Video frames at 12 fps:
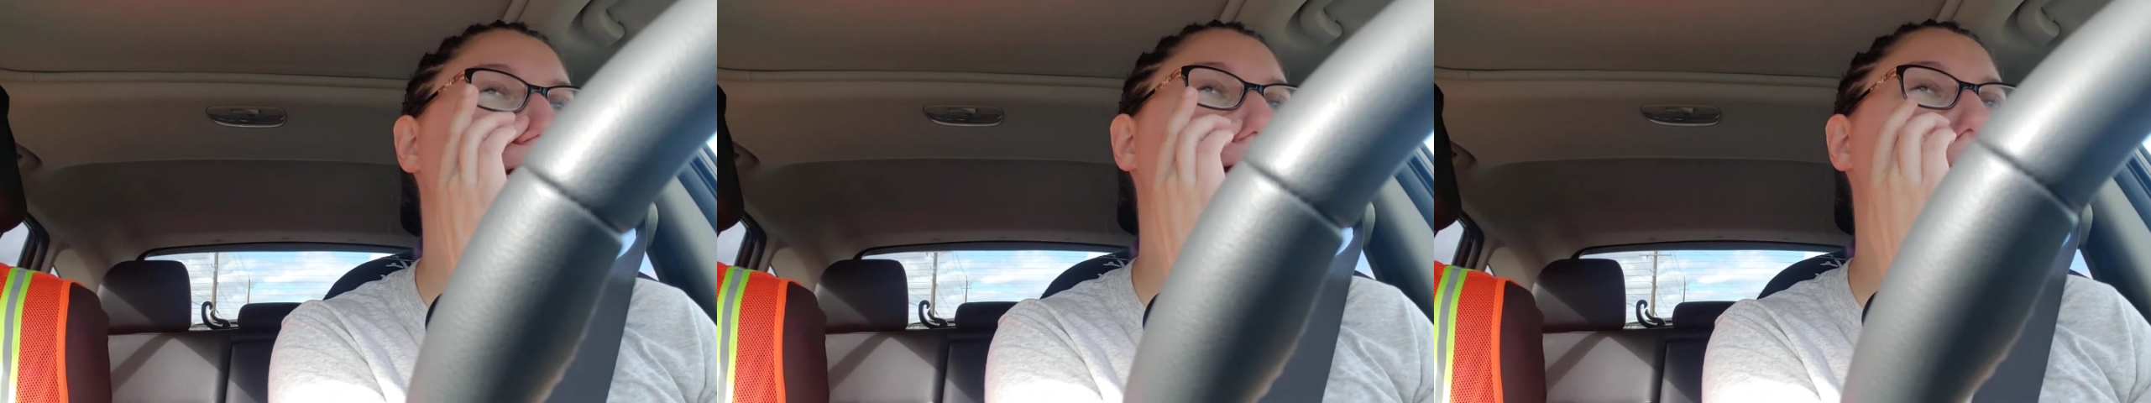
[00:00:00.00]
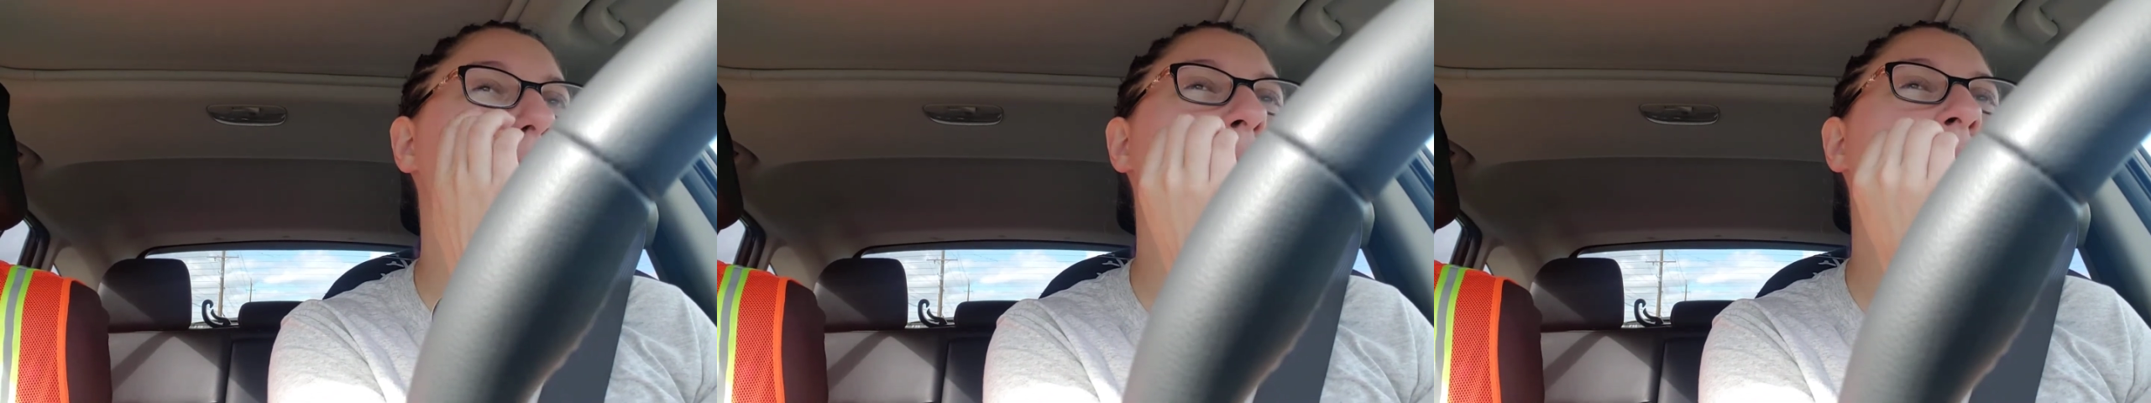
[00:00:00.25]
and
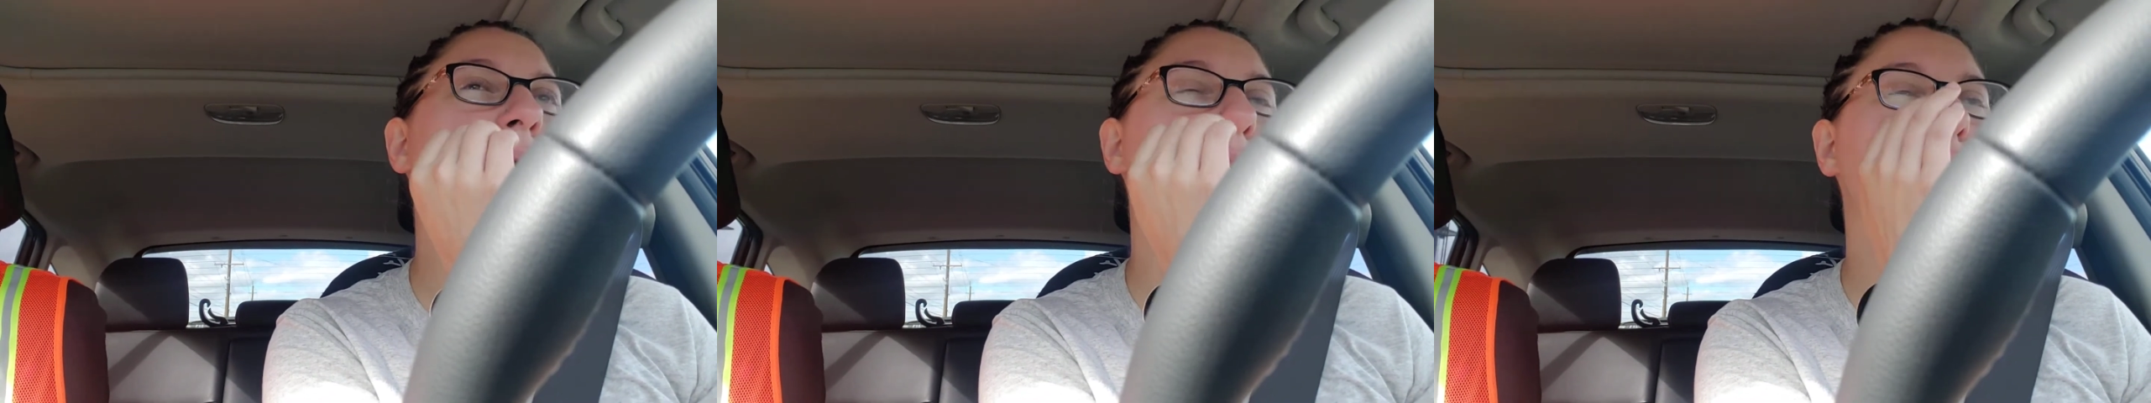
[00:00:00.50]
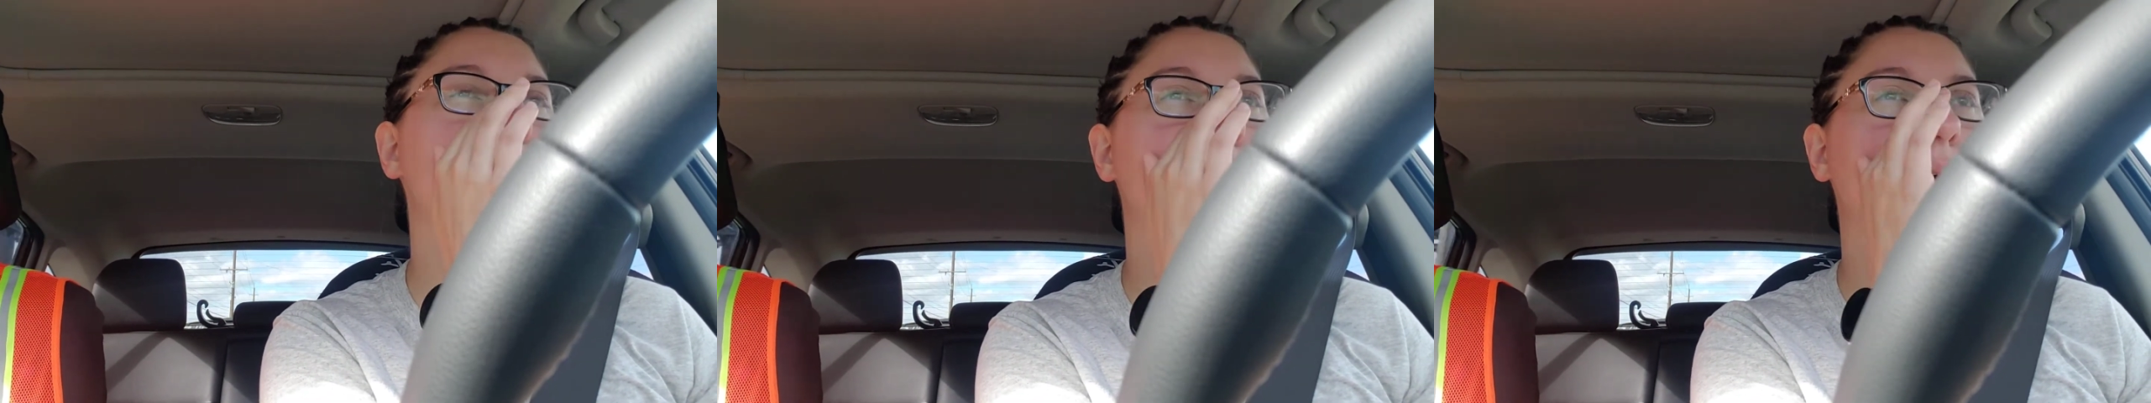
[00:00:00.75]
I'm
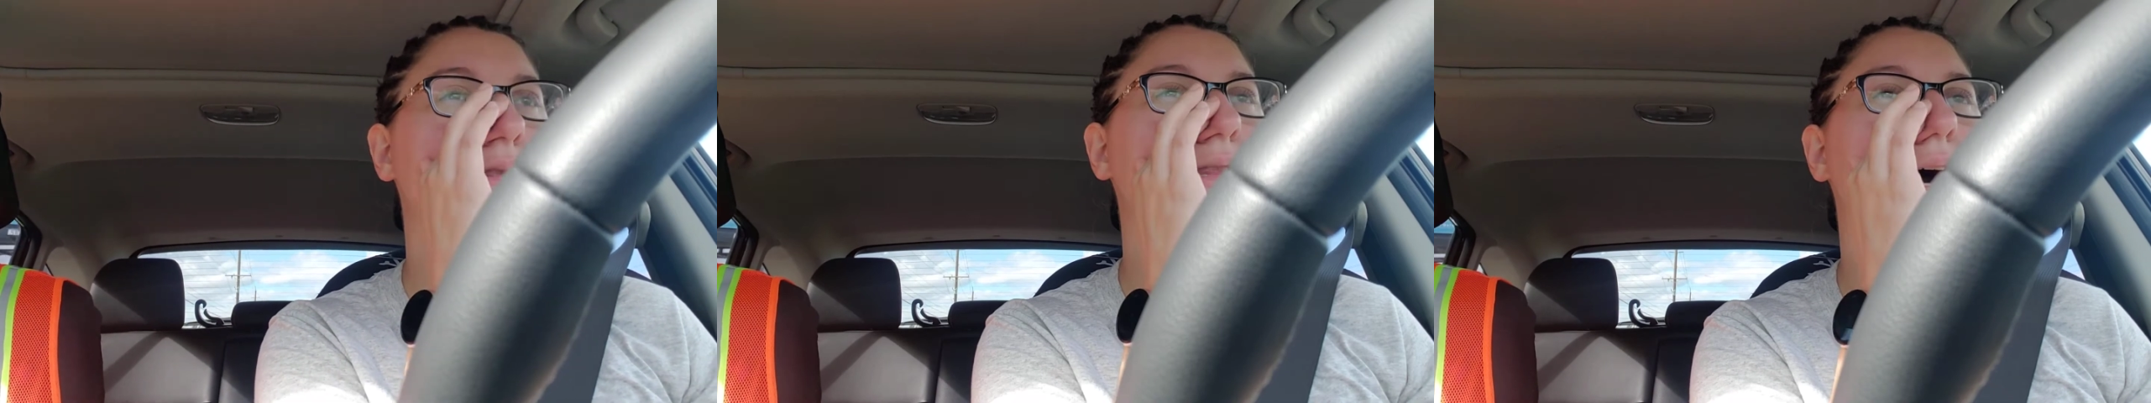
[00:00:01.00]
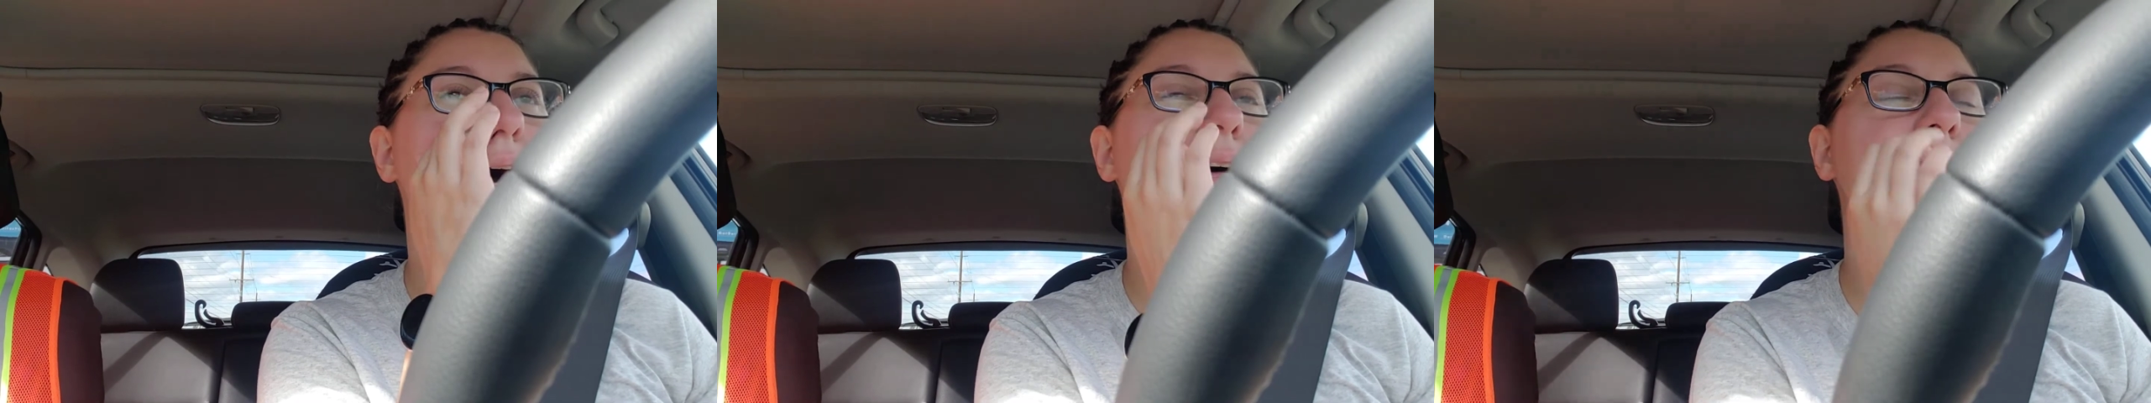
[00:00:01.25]
happy about
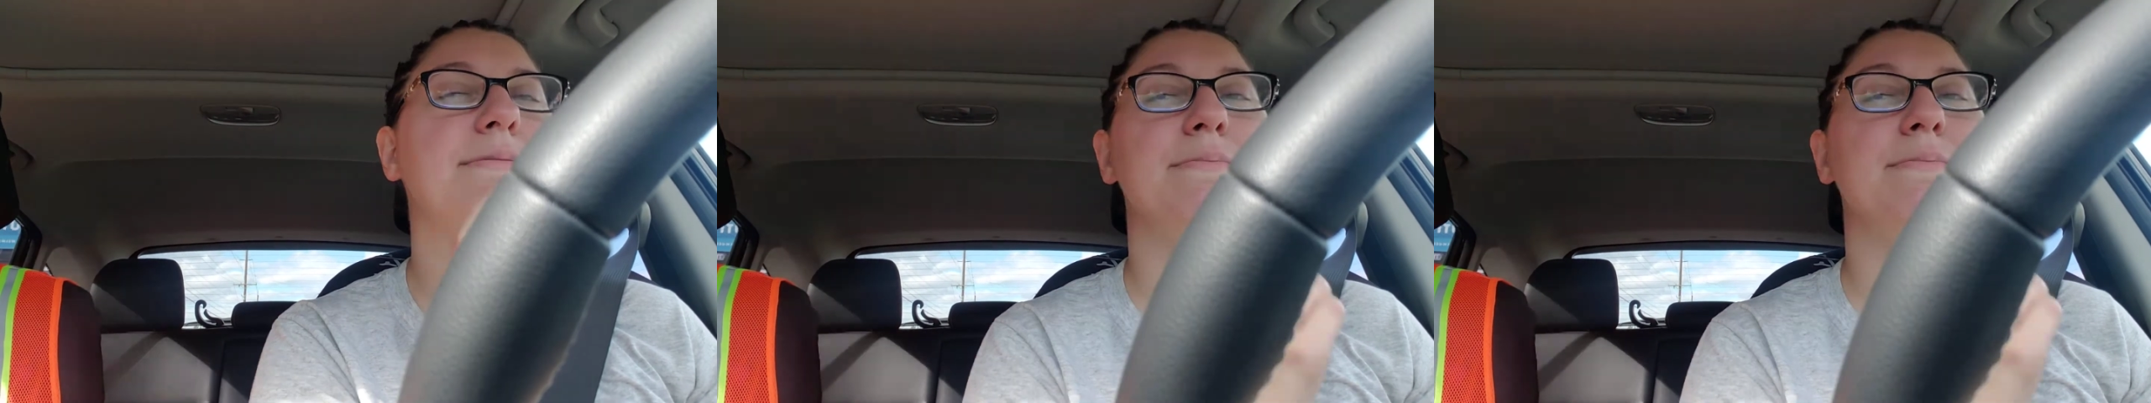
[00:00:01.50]
that.